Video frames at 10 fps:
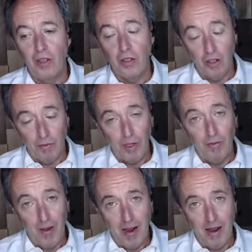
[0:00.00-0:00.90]
you'd be
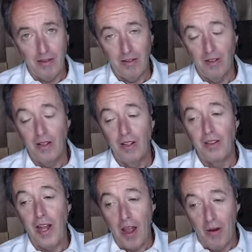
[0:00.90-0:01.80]
fine.
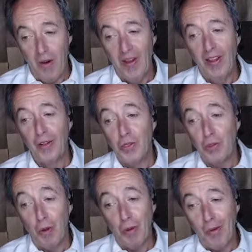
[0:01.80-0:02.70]
Now,
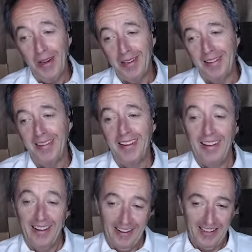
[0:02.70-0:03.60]
201
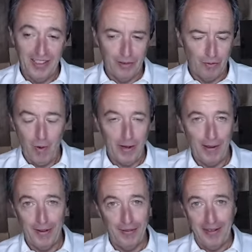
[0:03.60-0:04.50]
is way
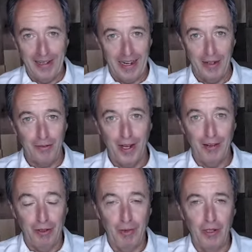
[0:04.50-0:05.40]
better than
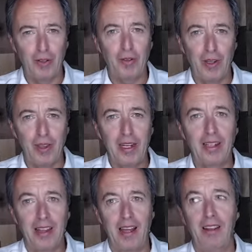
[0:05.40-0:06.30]
85, especially if you
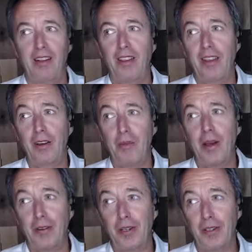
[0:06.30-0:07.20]
think
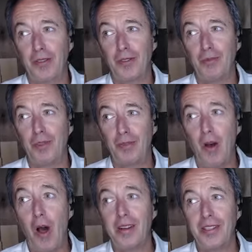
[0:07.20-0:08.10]
about it in terms of
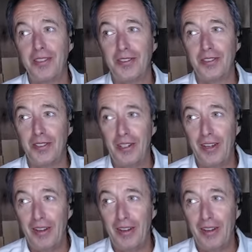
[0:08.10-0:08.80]
Hawkins'